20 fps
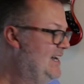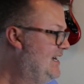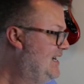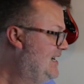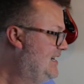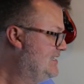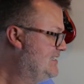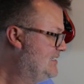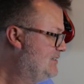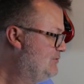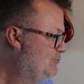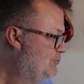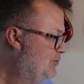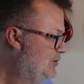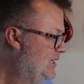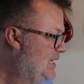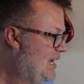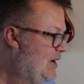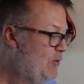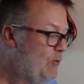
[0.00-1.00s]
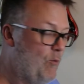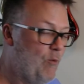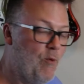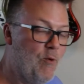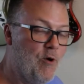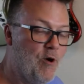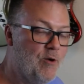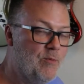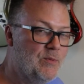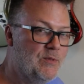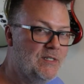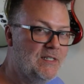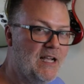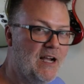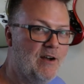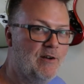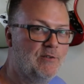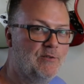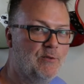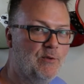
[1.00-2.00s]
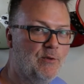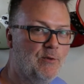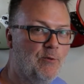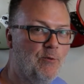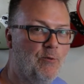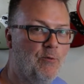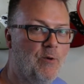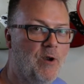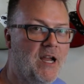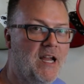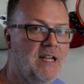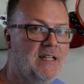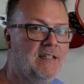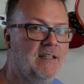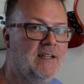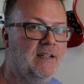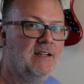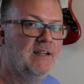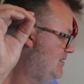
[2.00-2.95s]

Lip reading: It's really got warm sounds with great